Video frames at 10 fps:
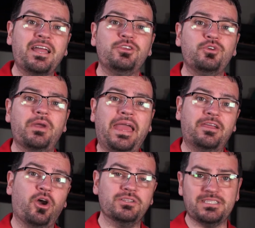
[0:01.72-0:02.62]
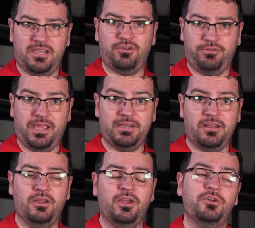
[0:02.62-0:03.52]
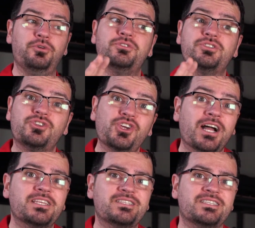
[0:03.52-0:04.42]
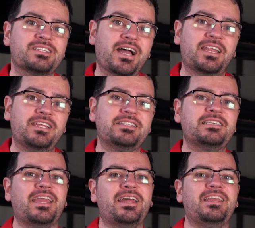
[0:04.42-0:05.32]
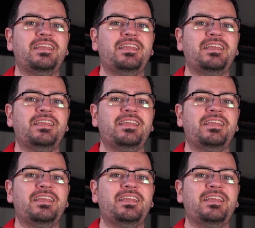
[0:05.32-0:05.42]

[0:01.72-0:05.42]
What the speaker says: you a content creator who's just starting to get